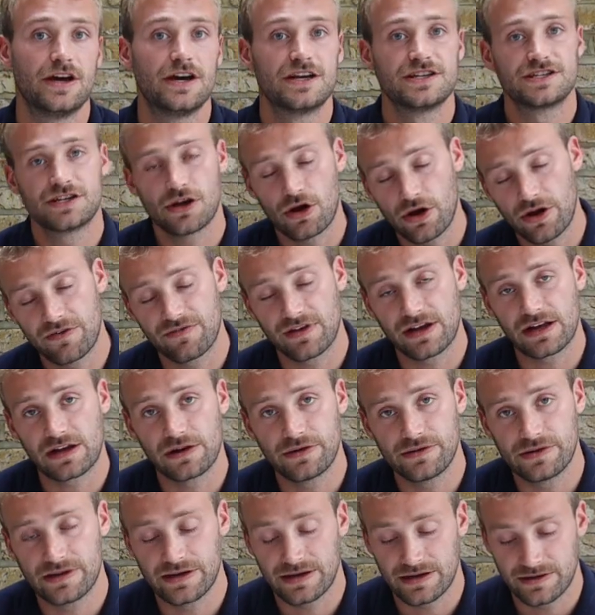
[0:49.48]
So I've
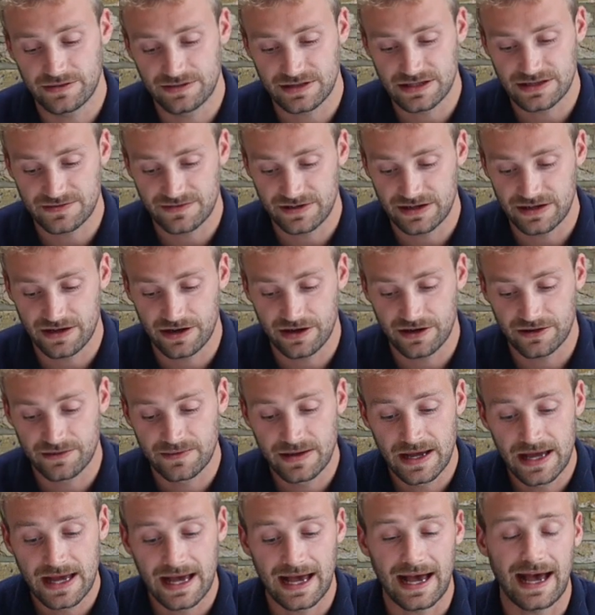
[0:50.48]
included it on this video.
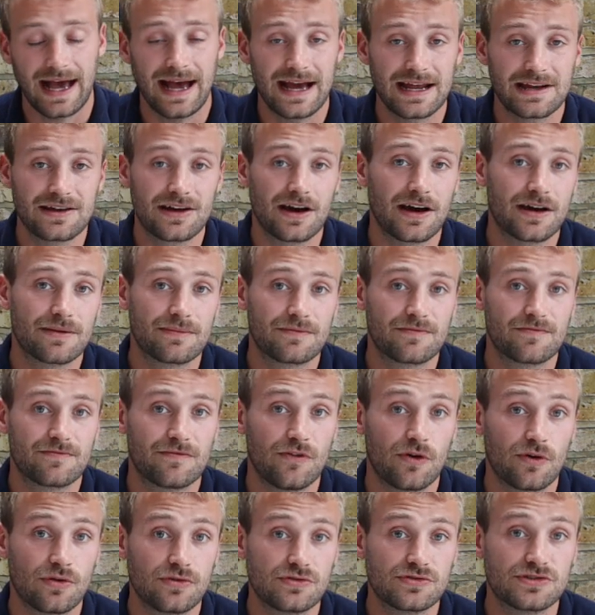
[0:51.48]
And I've
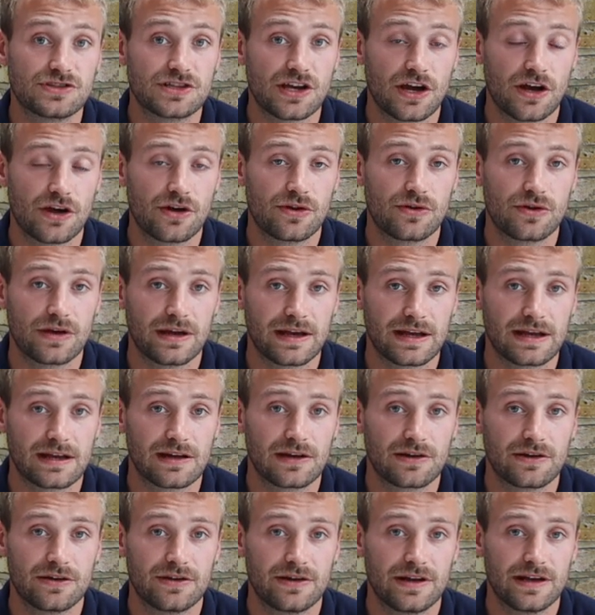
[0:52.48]
also
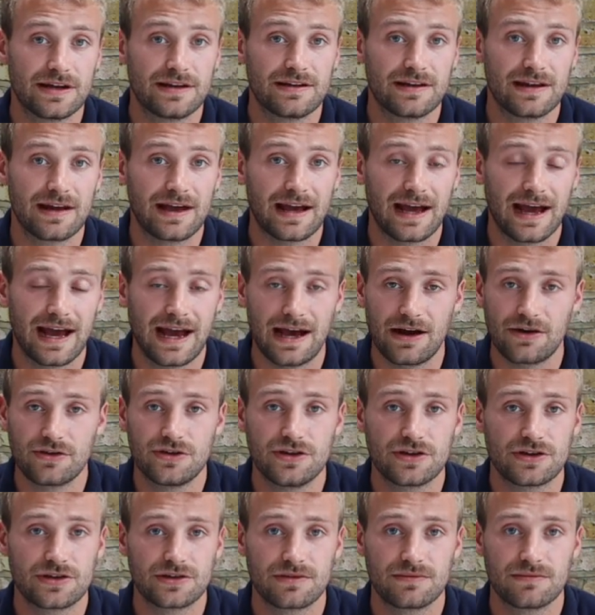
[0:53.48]
included how
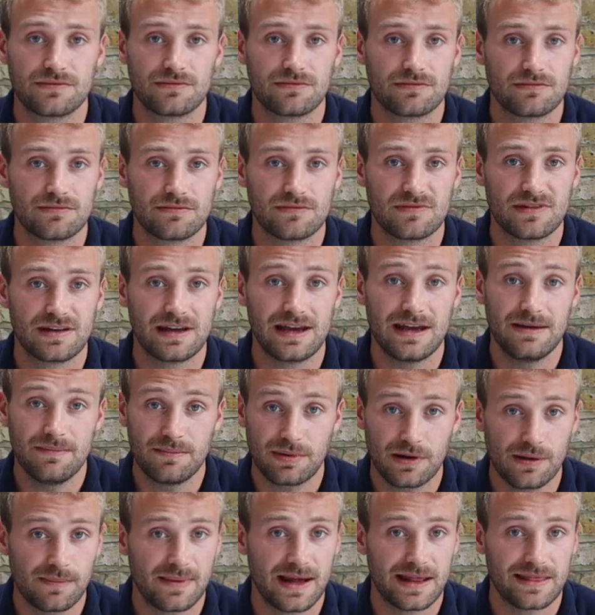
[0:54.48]
you can
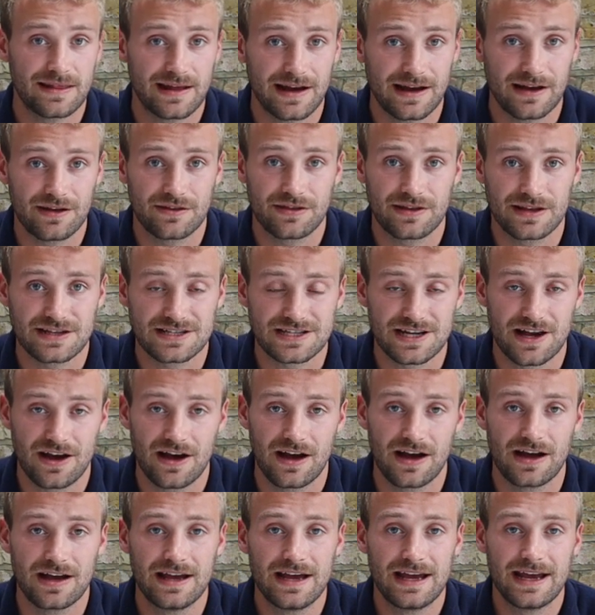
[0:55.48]
implement the healthiest
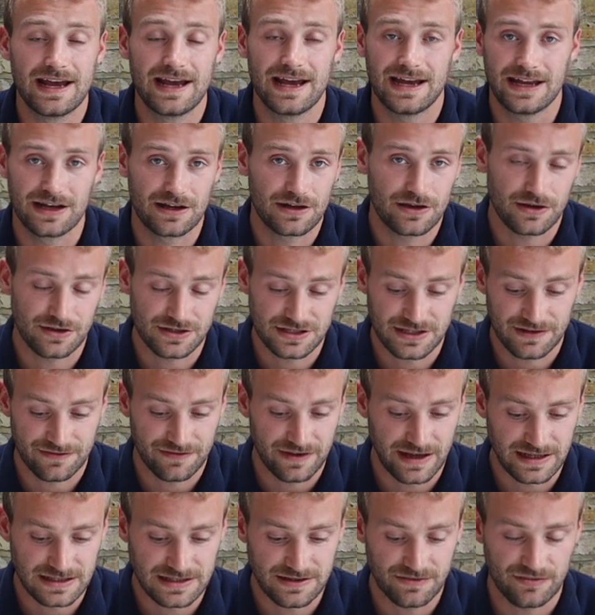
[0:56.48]
diet in a
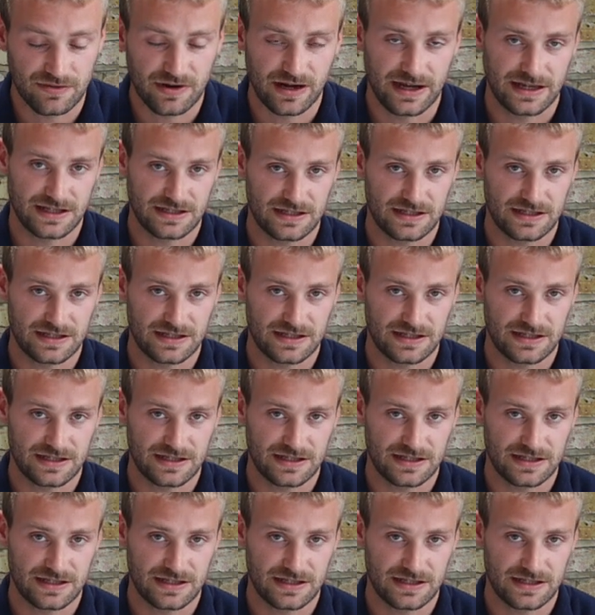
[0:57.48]
cost-effective way.